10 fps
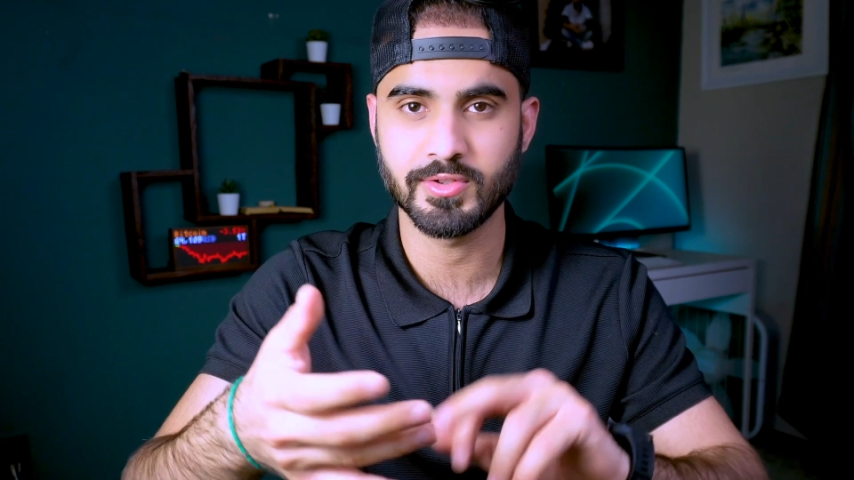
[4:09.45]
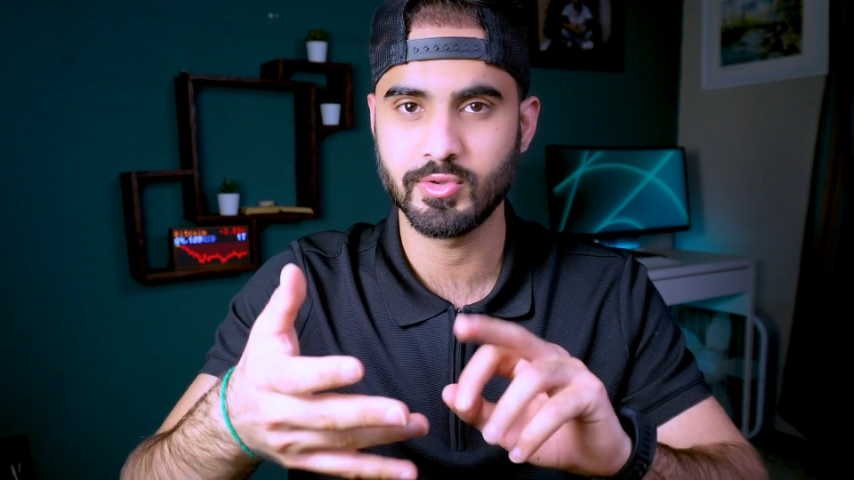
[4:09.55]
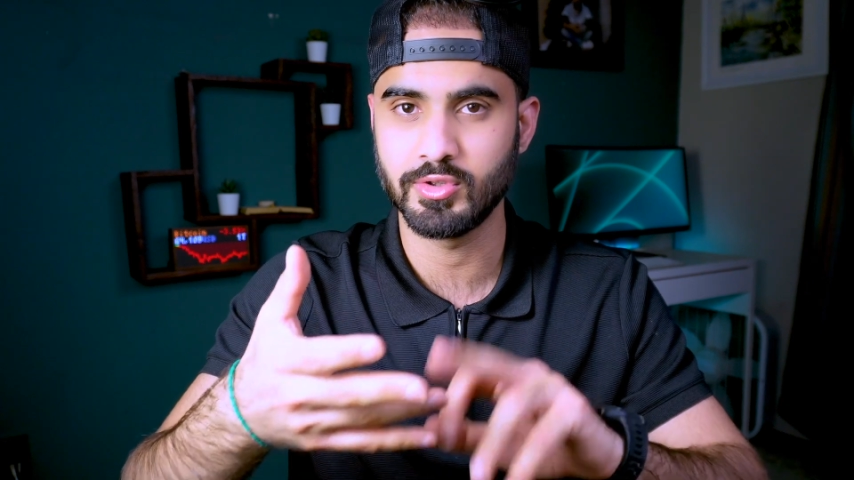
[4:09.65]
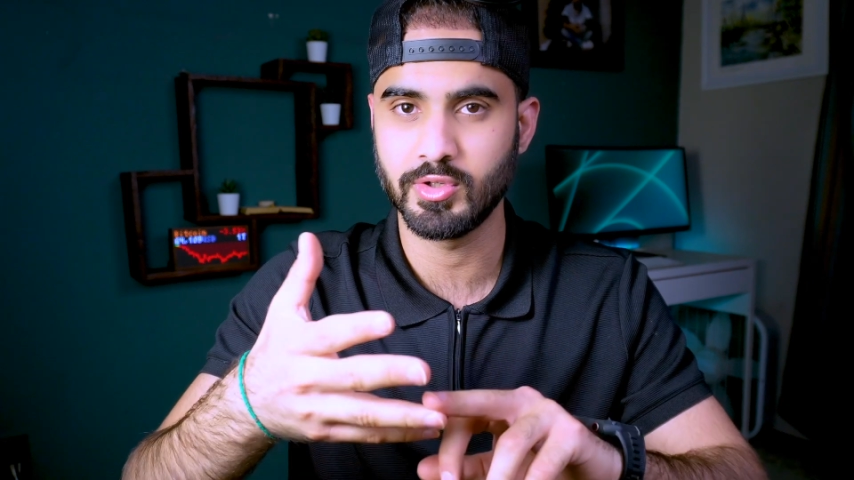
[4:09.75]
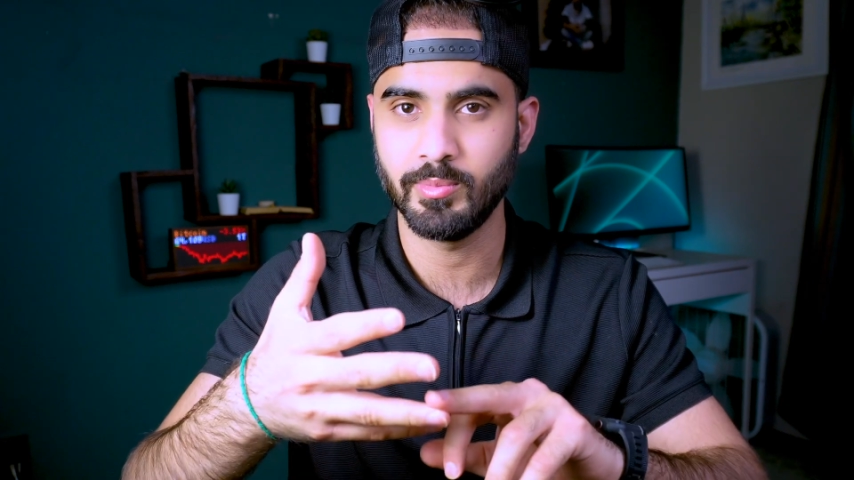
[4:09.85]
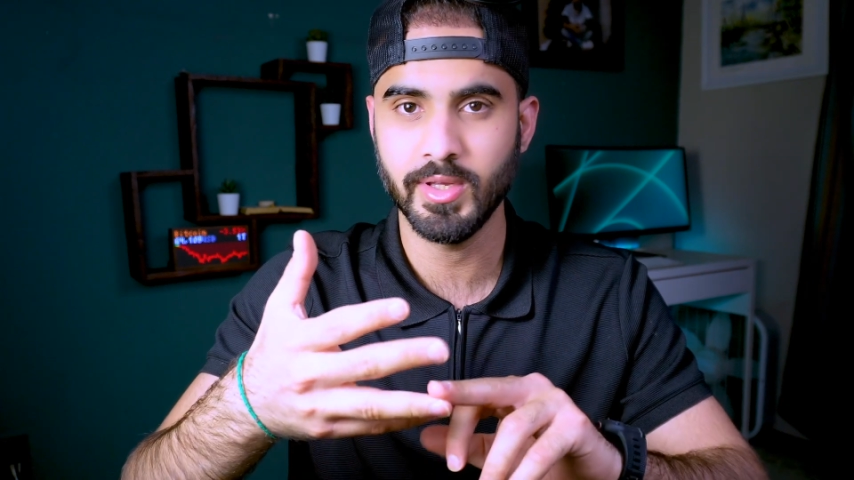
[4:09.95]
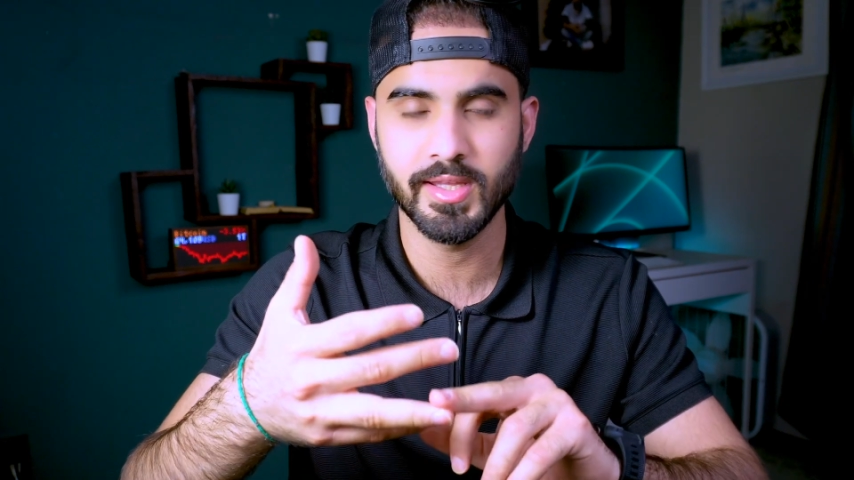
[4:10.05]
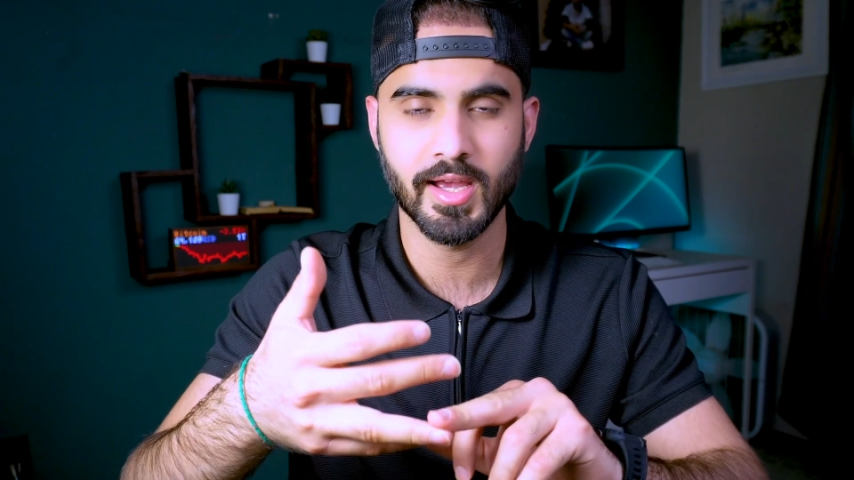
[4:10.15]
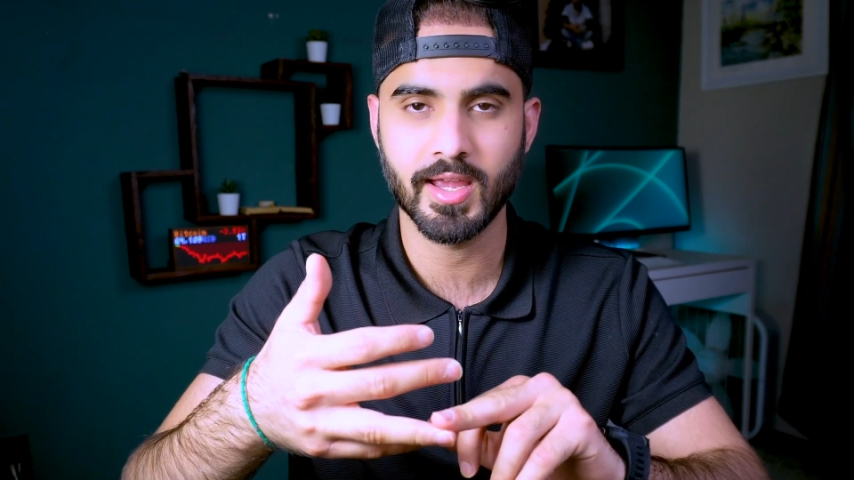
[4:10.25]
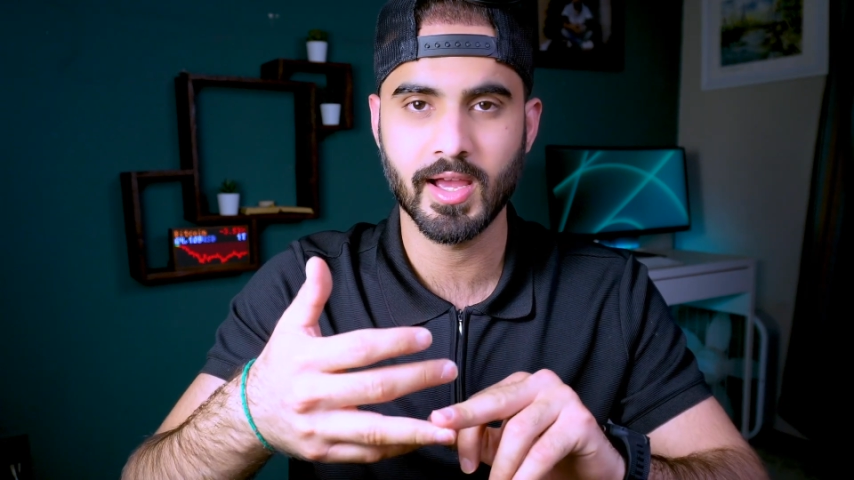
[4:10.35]
social
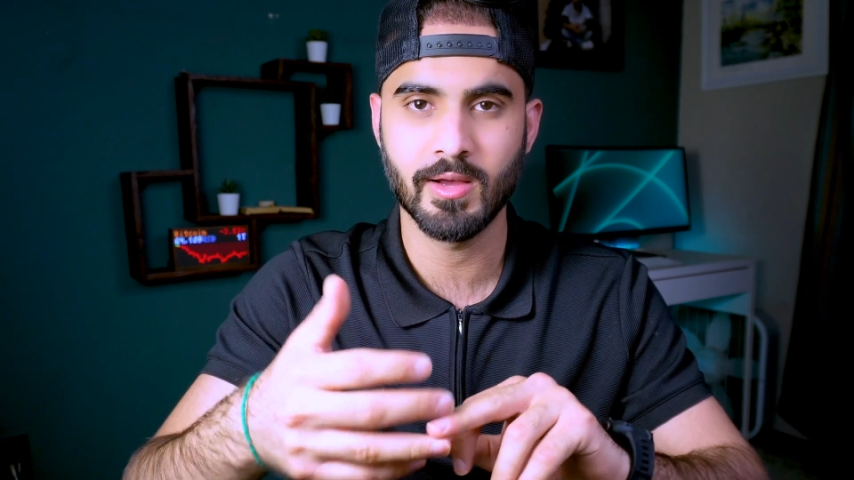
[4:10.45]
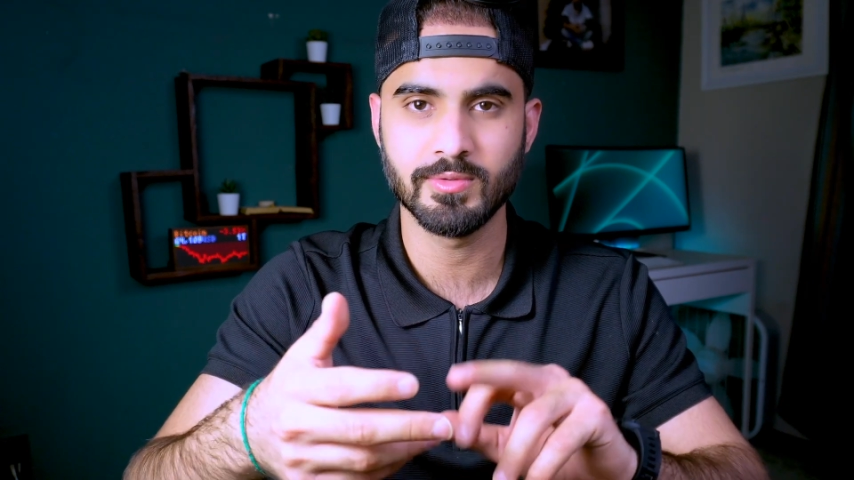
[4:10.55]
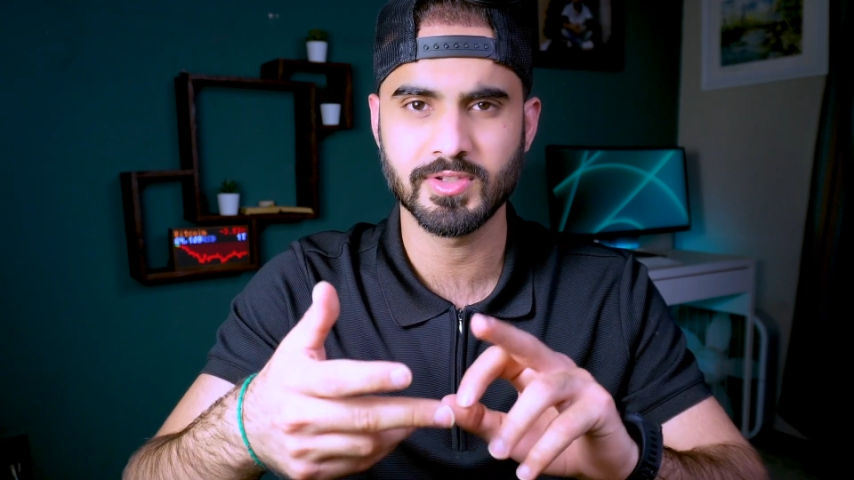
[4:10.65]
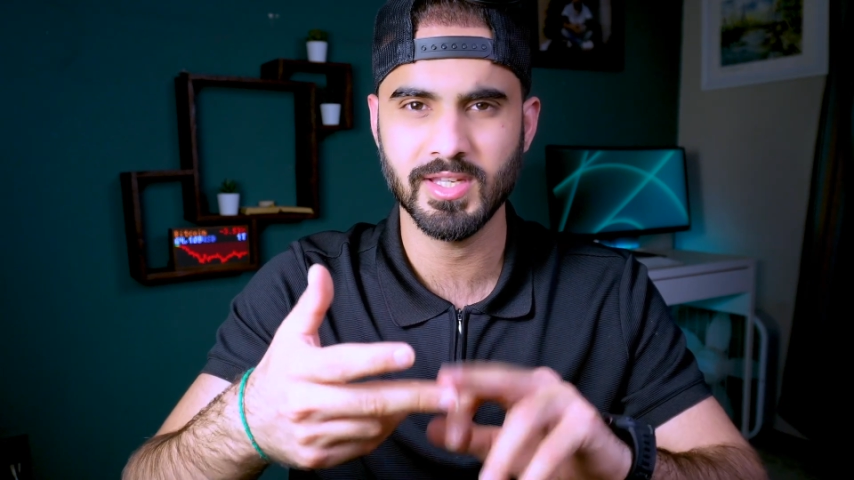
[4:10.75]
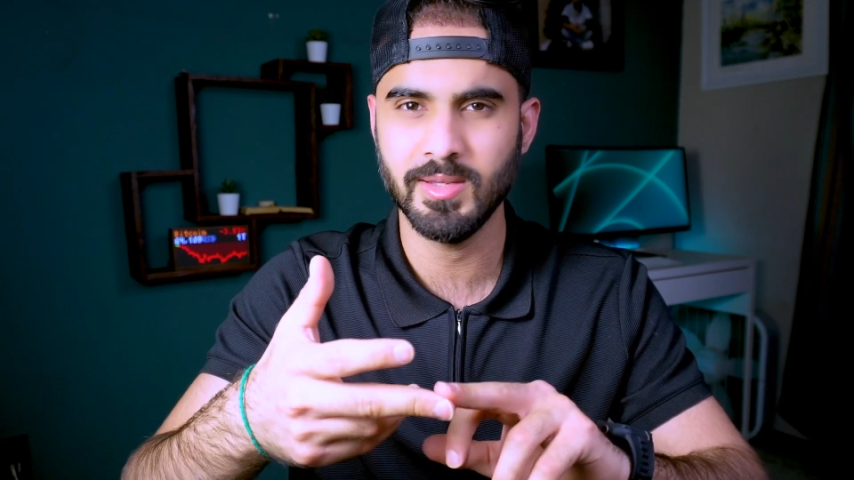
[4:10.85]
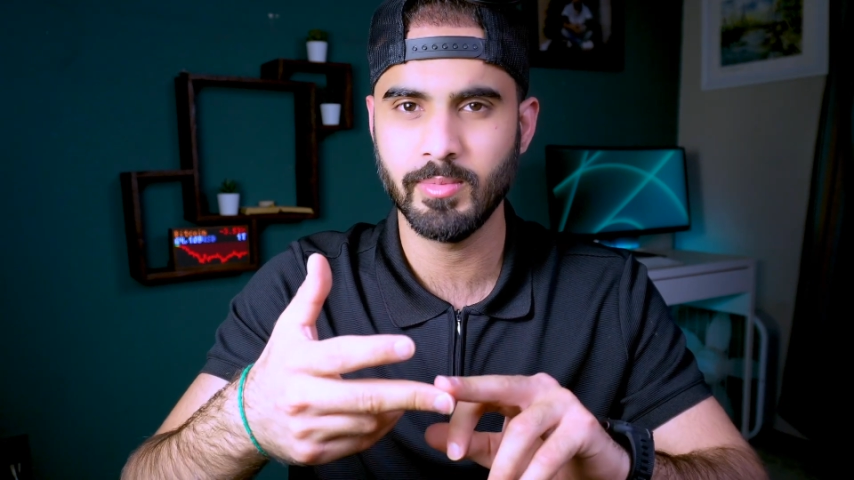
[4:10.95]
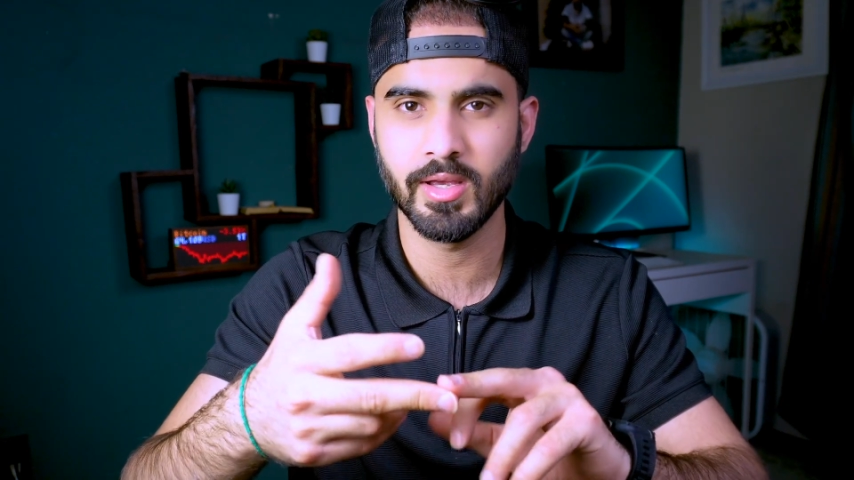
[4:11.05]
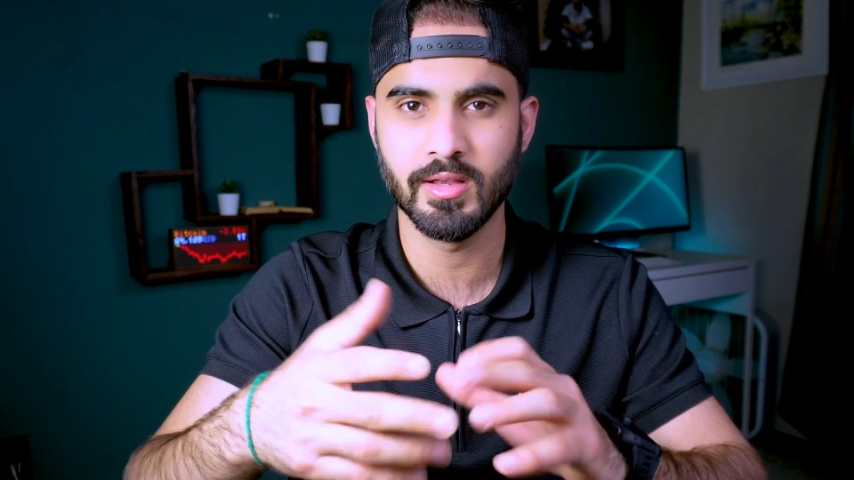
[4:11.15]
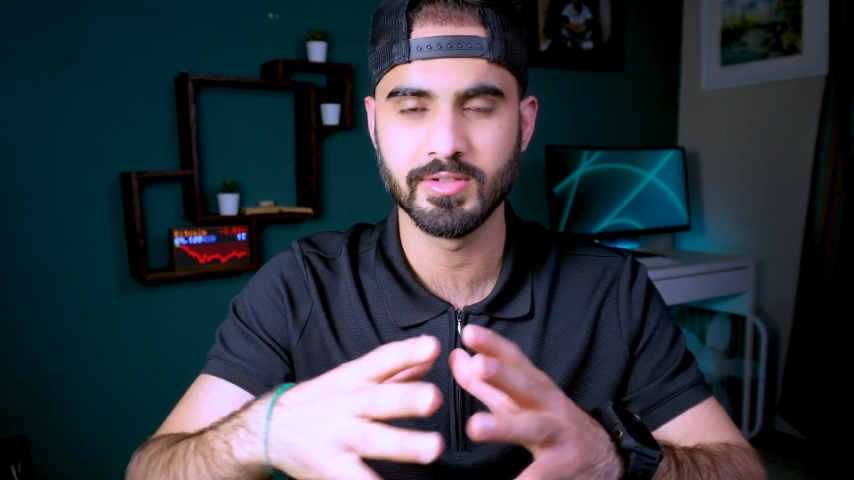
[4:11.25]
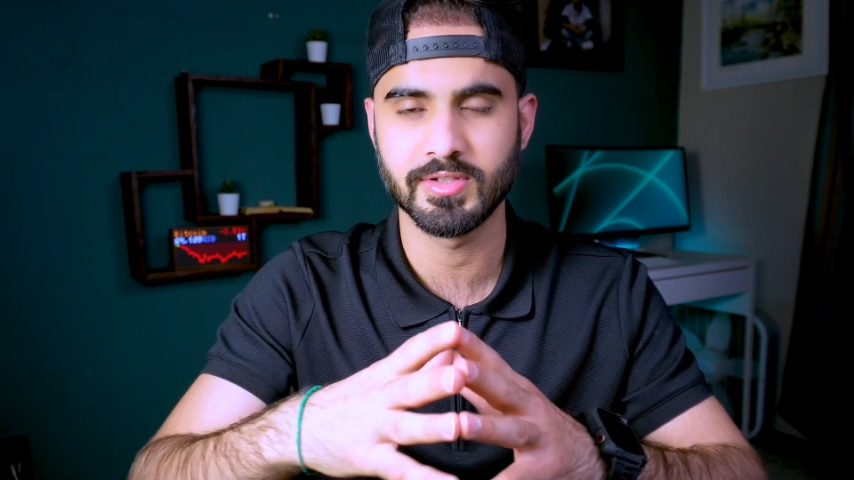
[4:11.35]
media accounts,
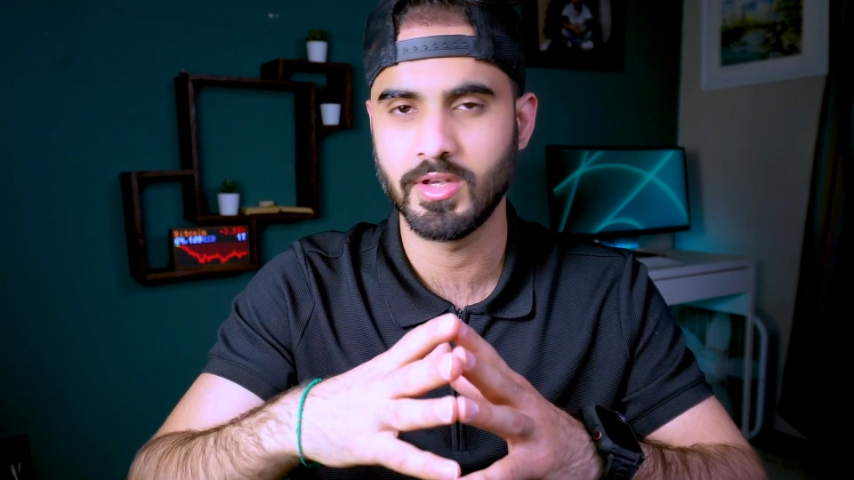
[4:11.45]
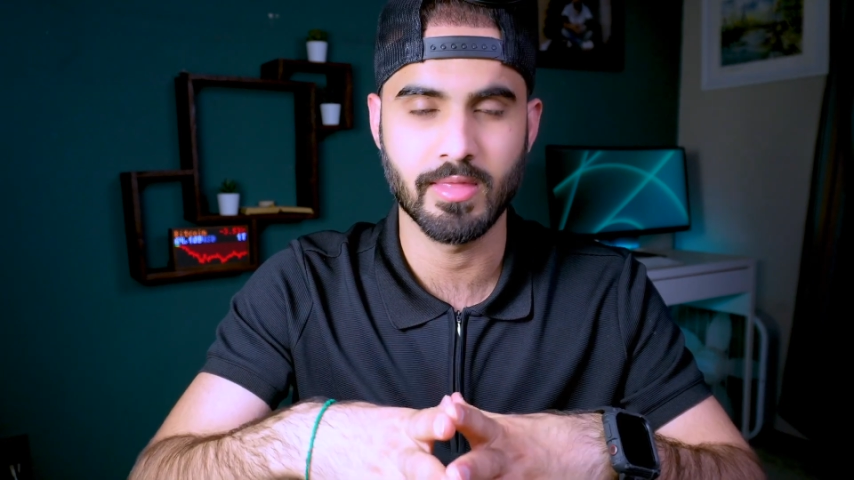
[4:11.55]
emails,